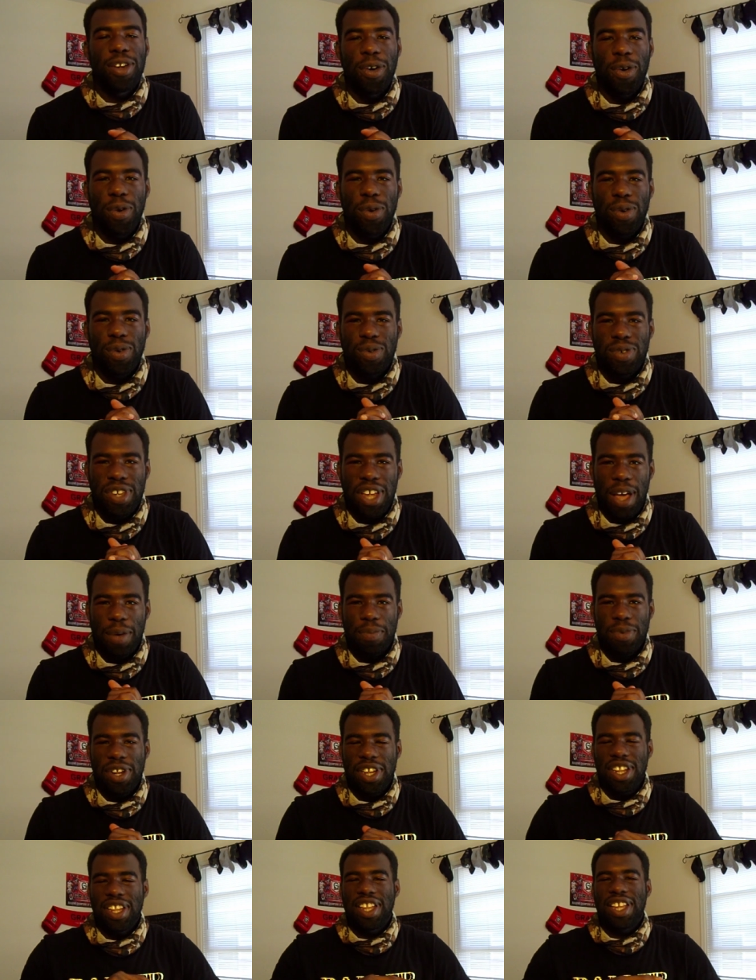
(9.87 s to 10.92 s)
Yo, what's
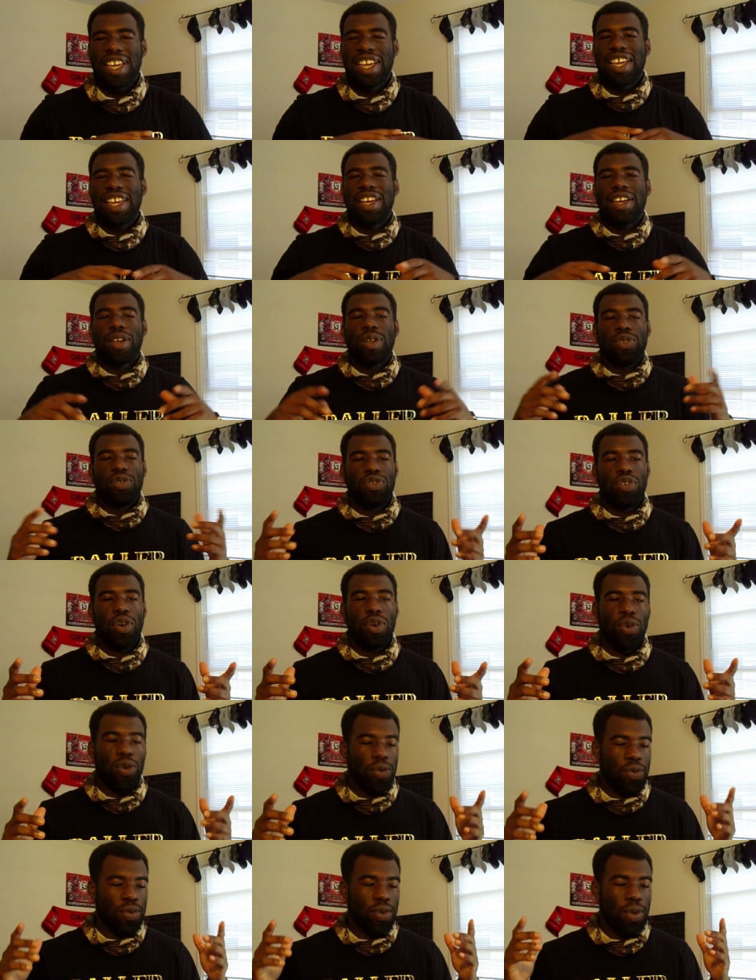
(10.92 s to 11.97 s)
happening?
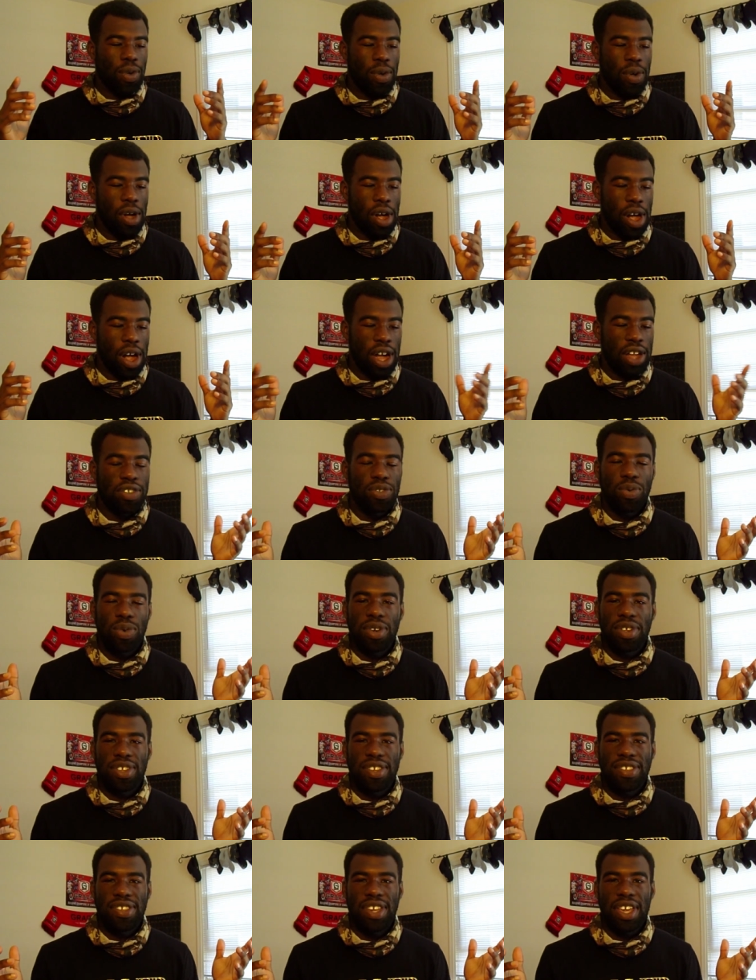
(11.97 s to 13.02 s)
So, I just
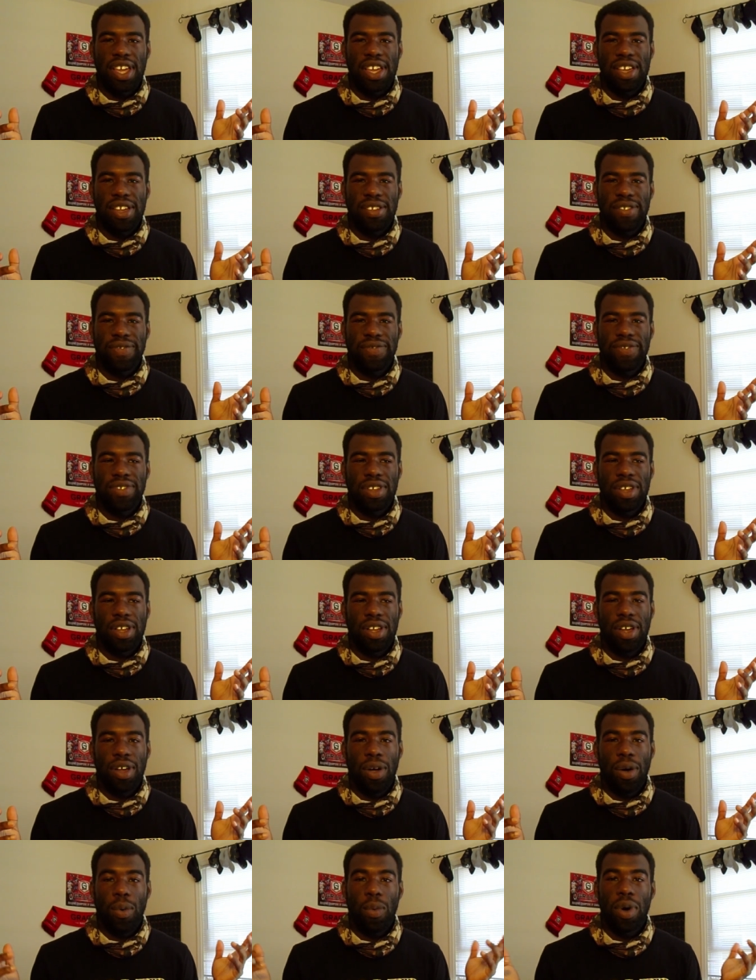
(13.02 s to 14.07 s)
wanted to say,
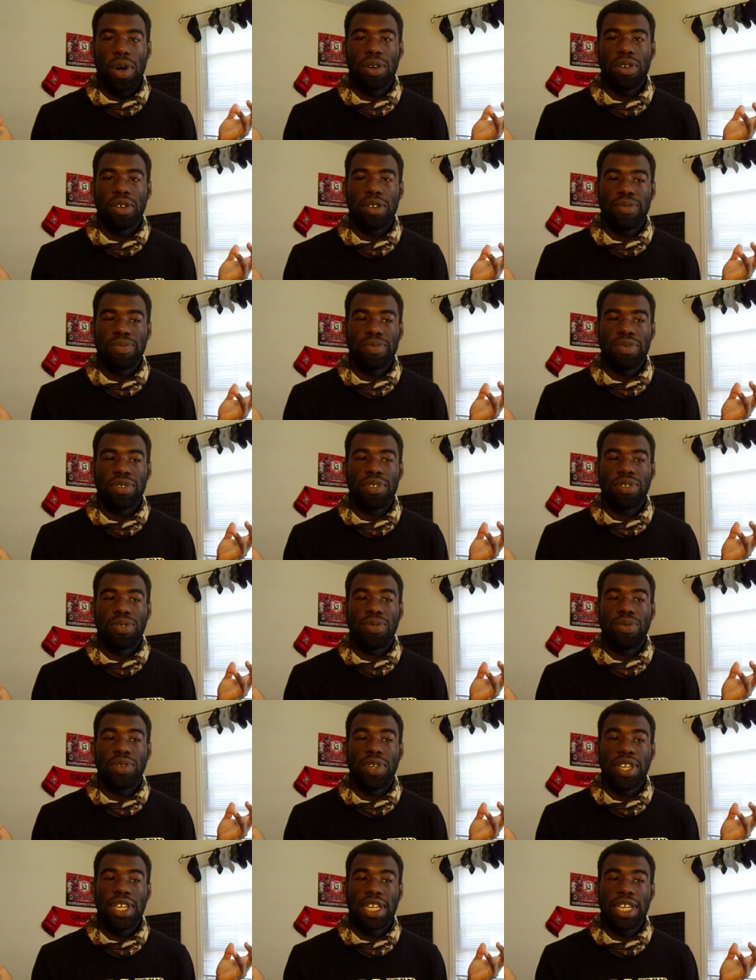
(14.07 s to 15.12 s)
welcome to
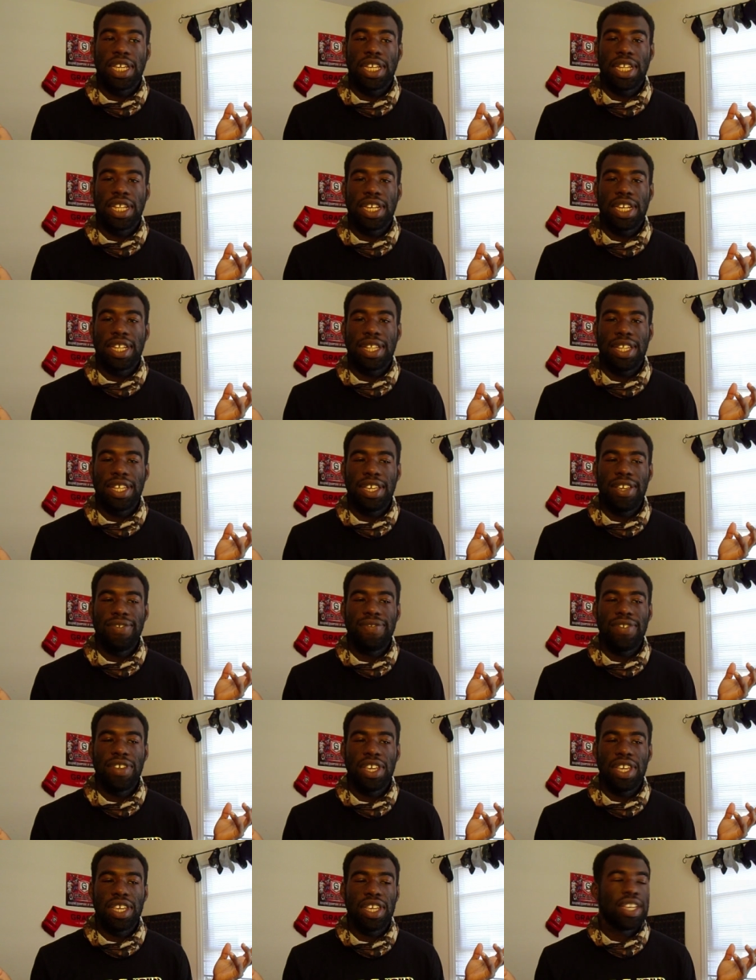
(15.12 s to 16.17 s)
TKid
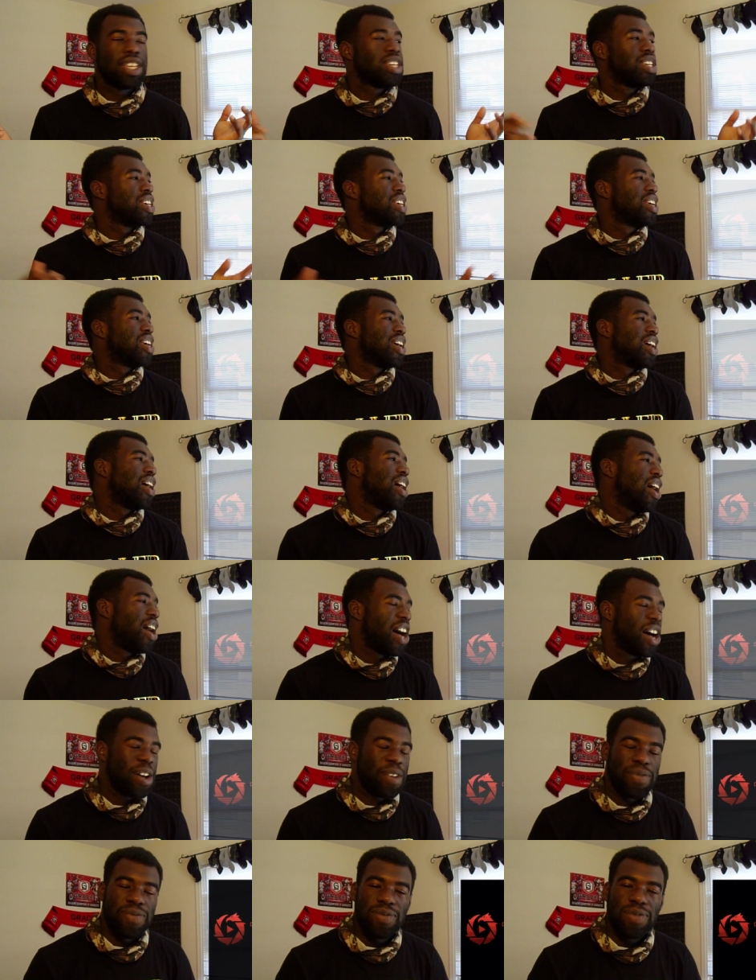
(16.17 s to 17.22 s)
TV.
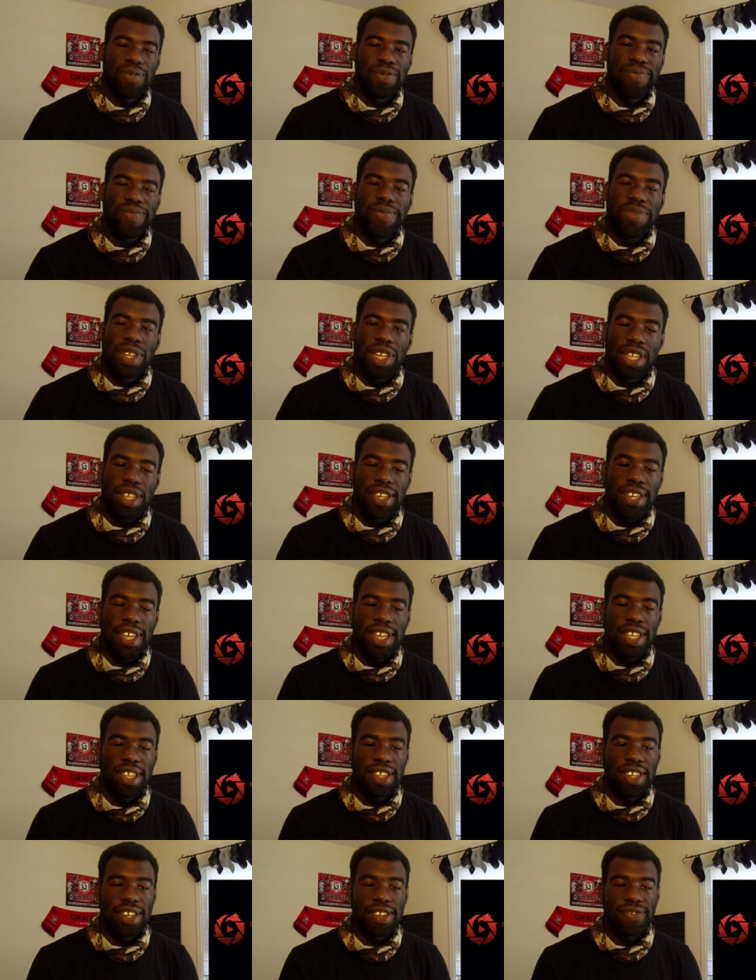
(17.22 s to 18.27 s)
Um,
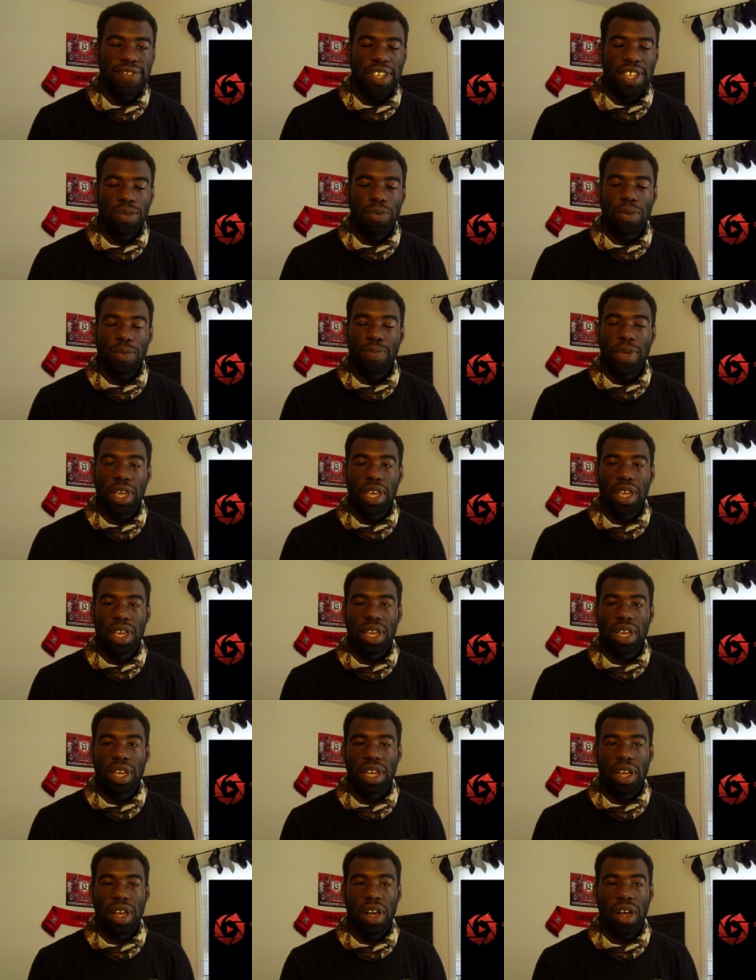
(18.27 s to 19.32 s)
TKid TV will
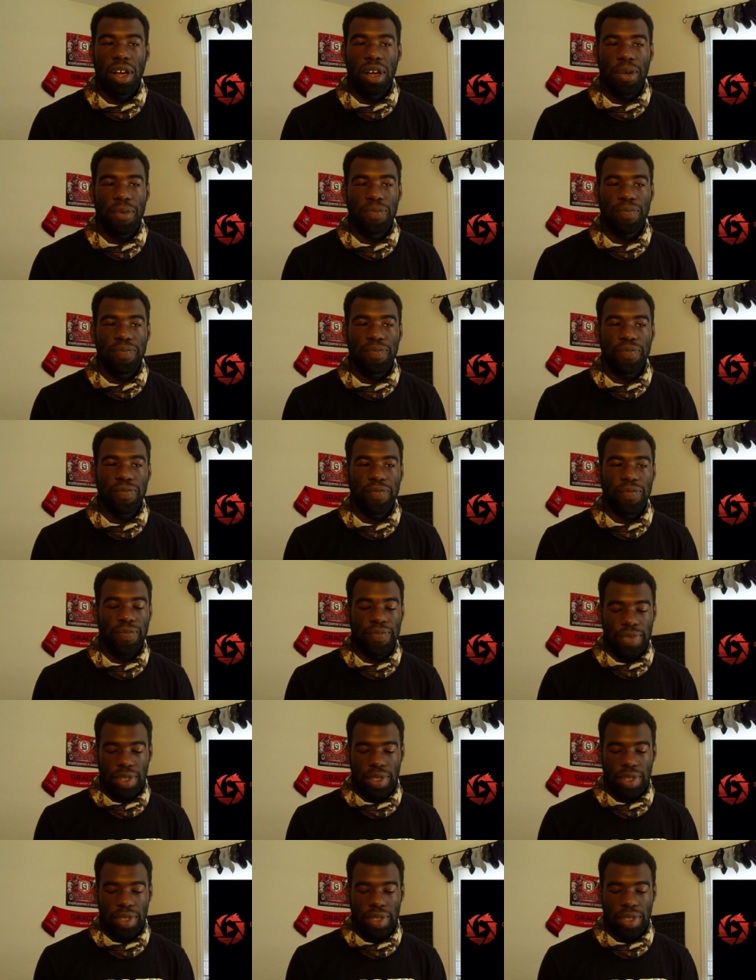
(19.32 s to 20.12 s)
be um,